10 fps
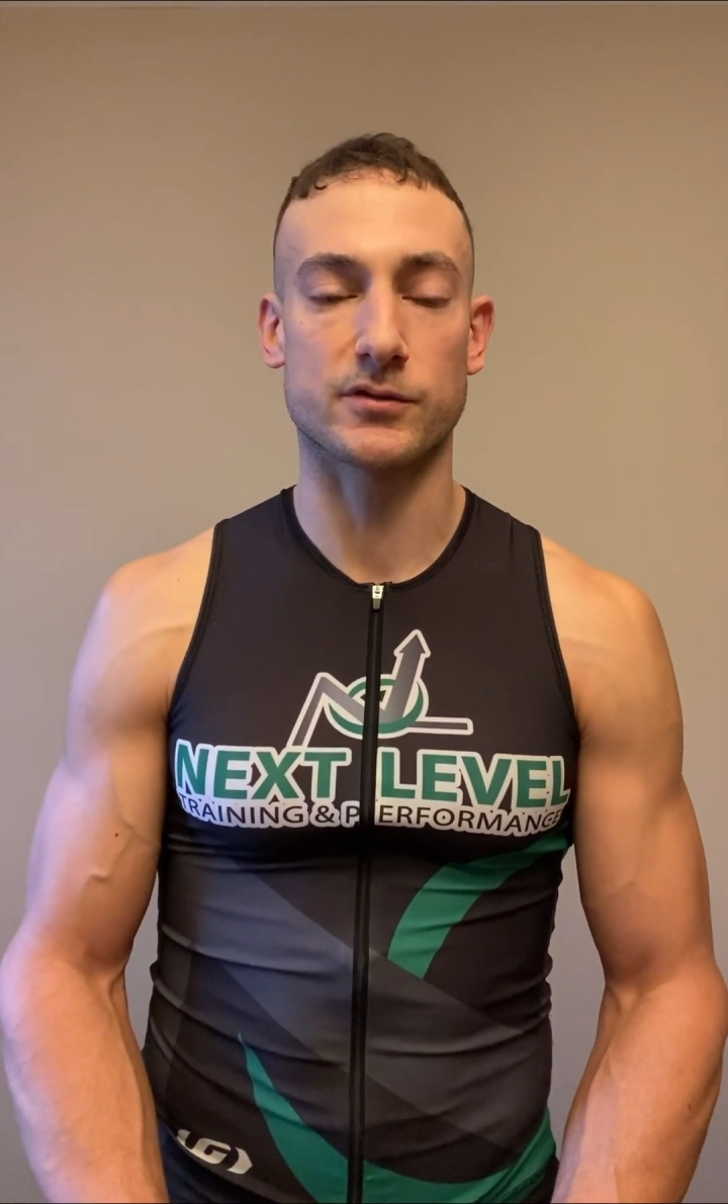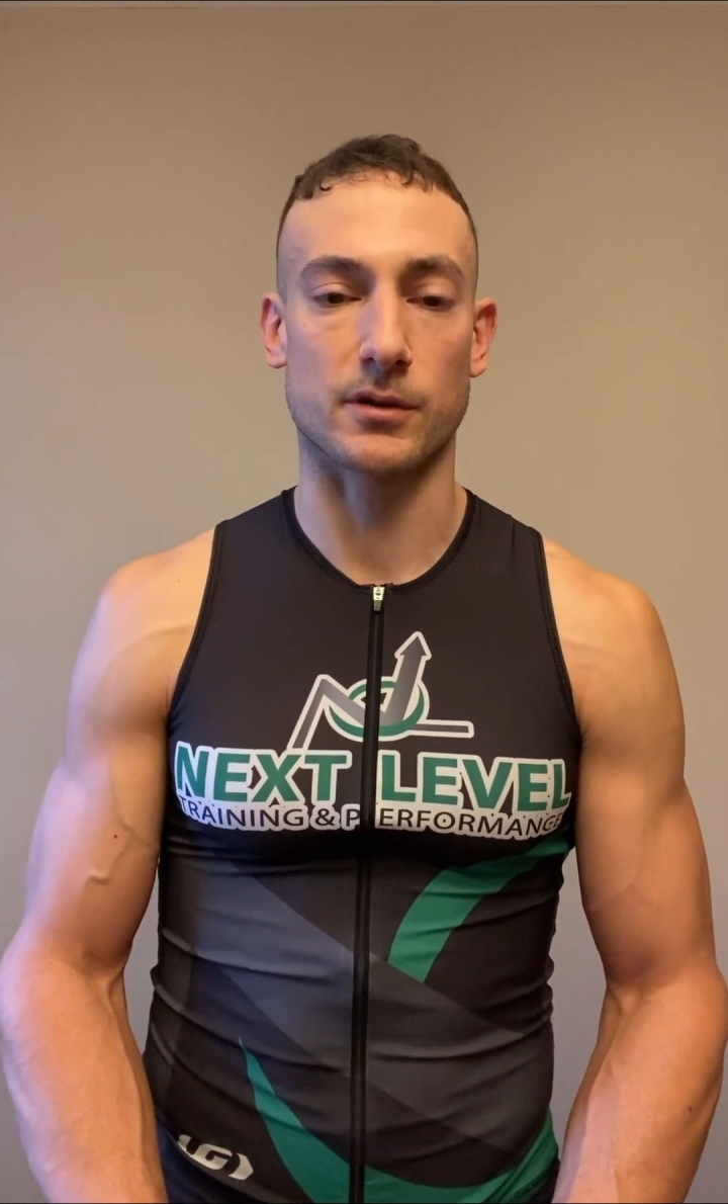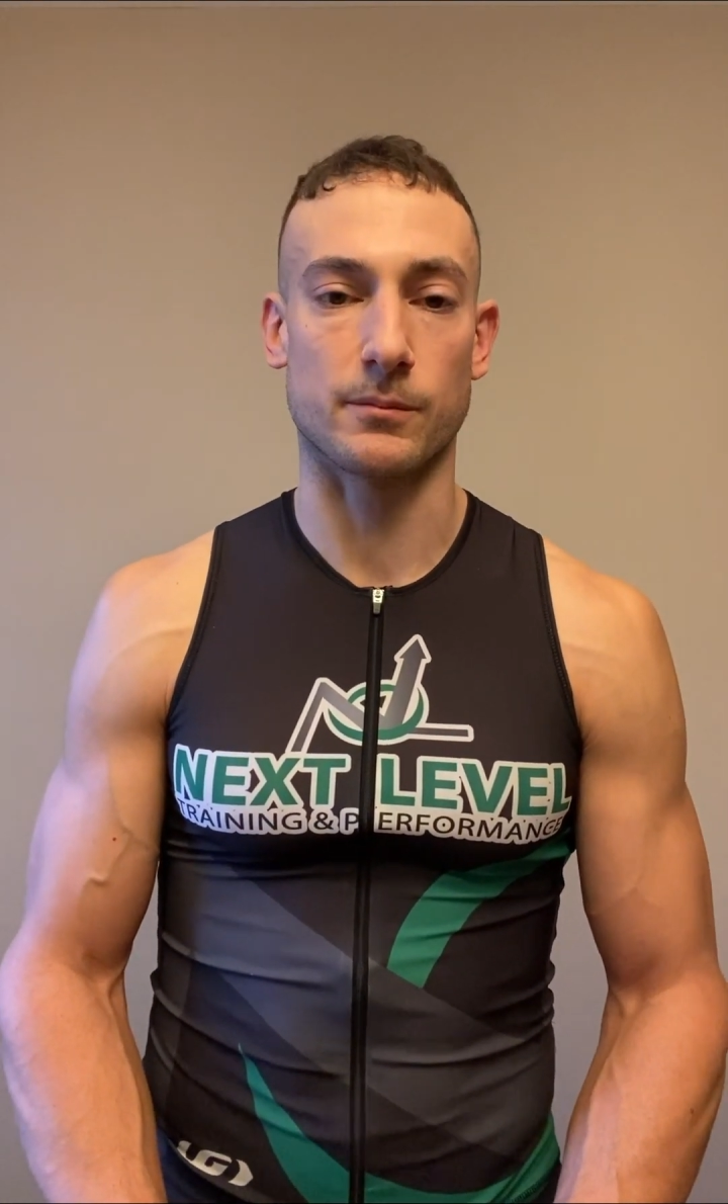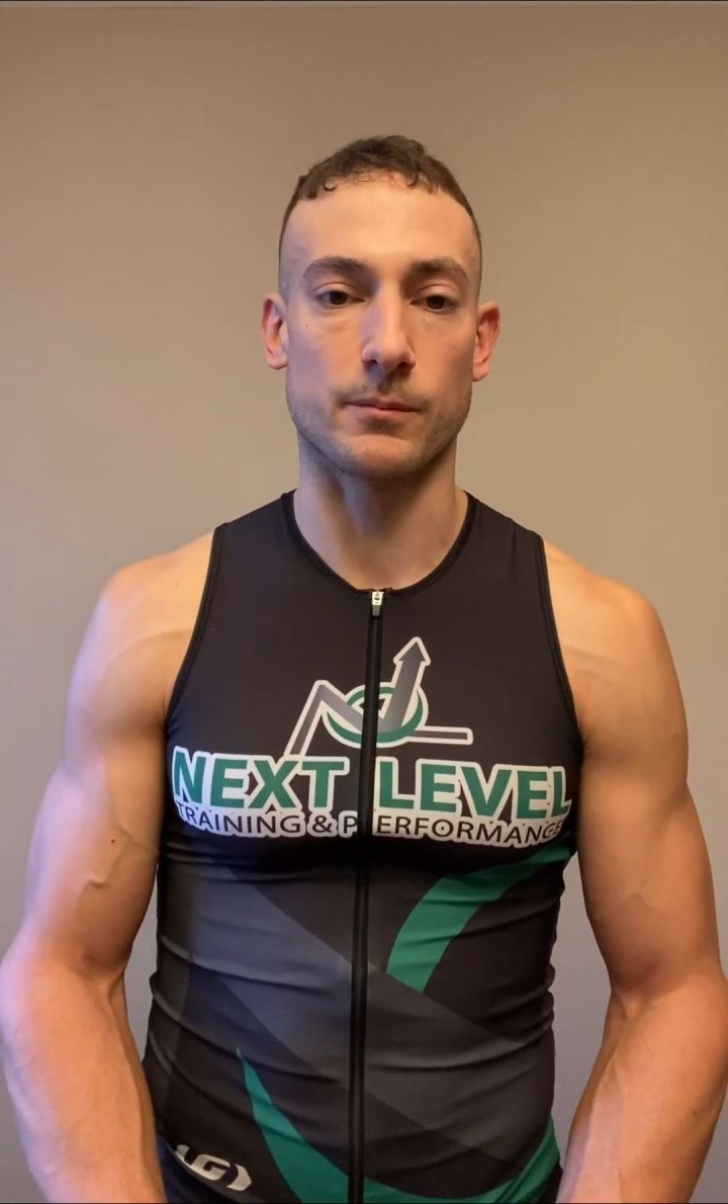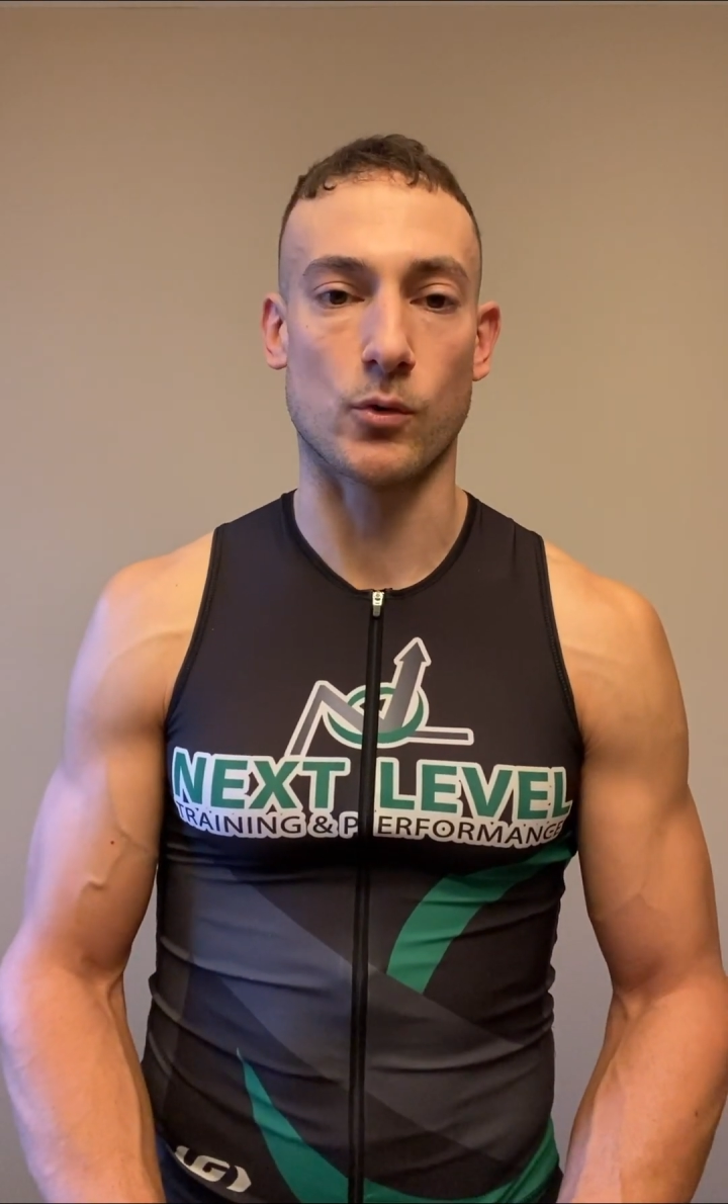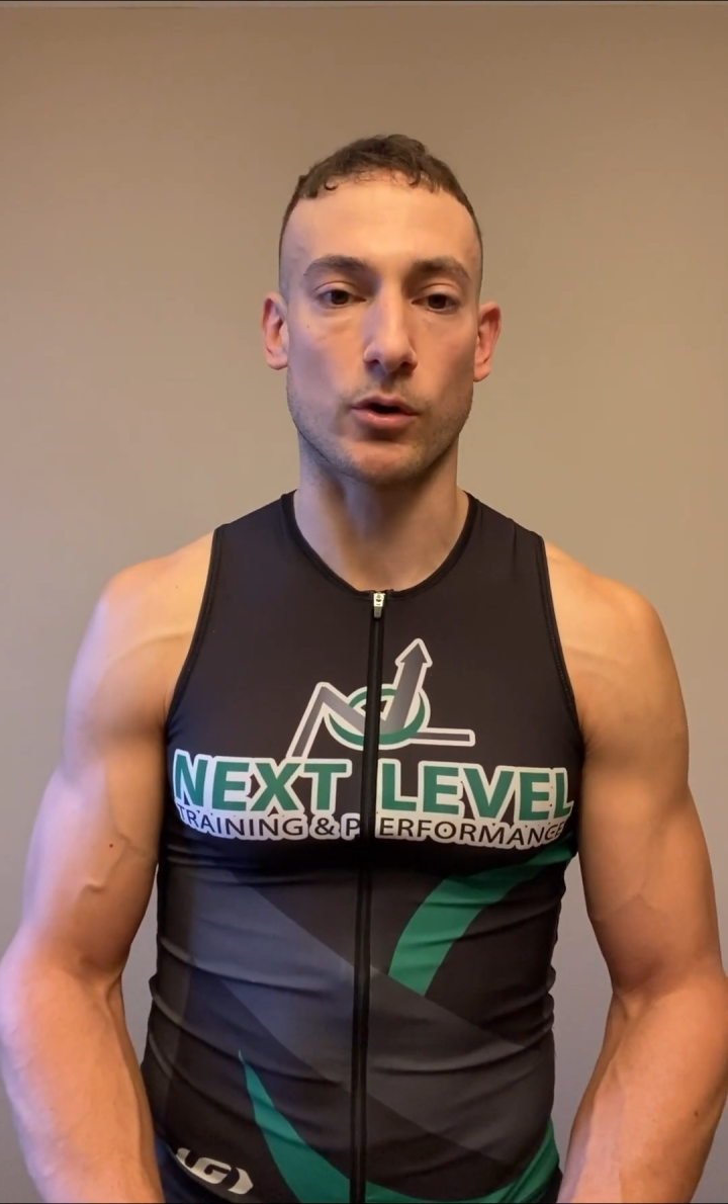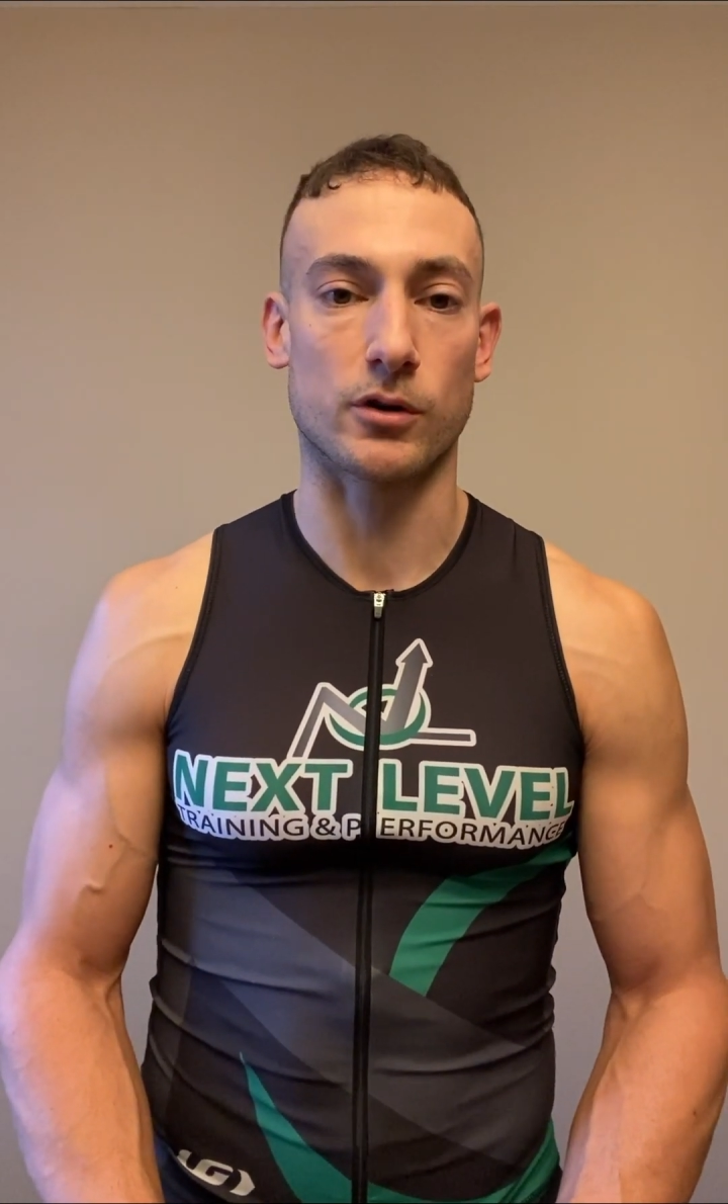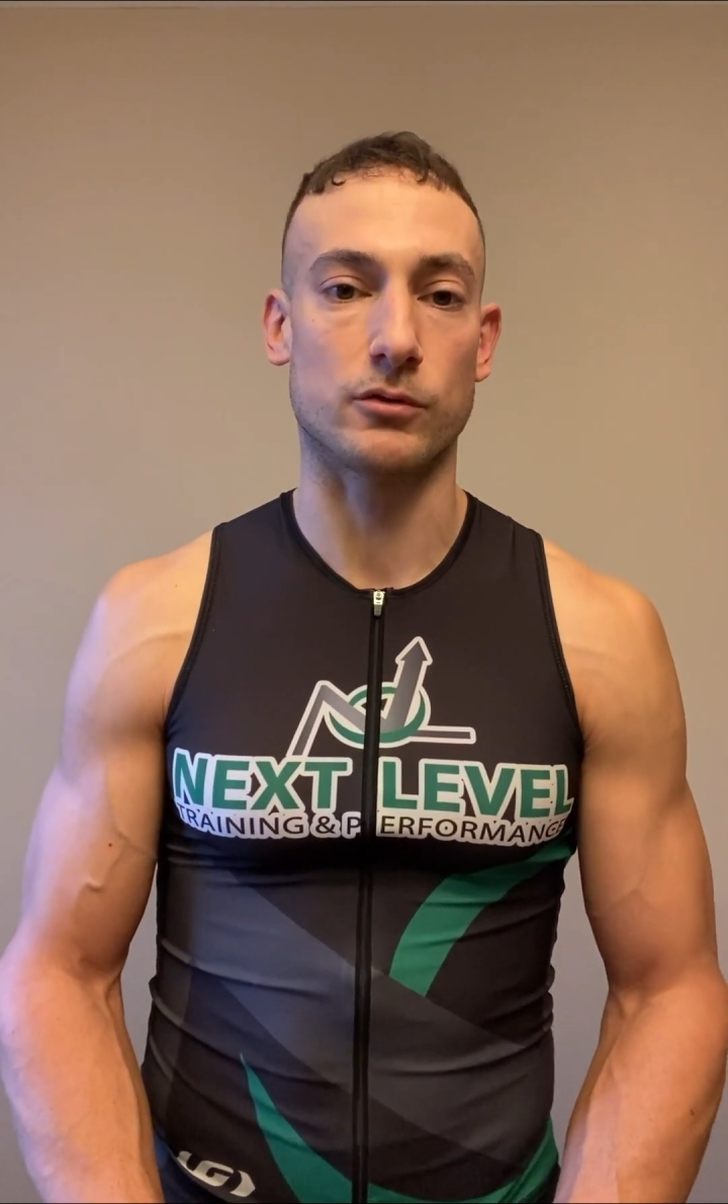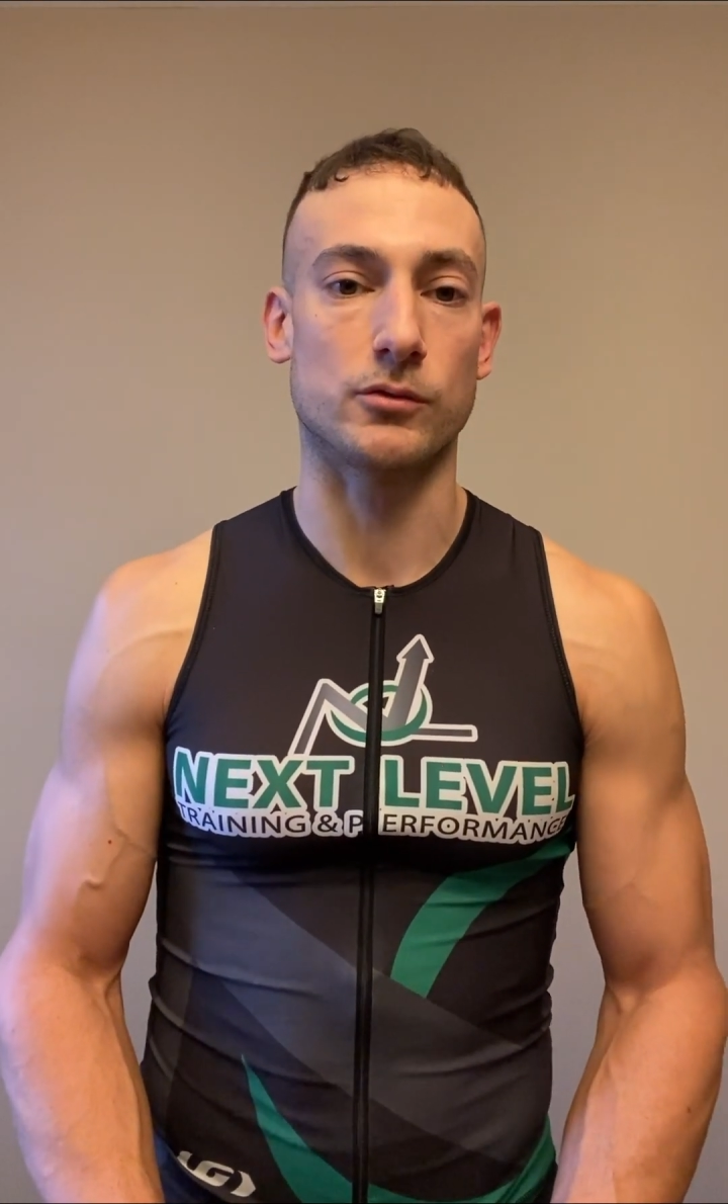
some more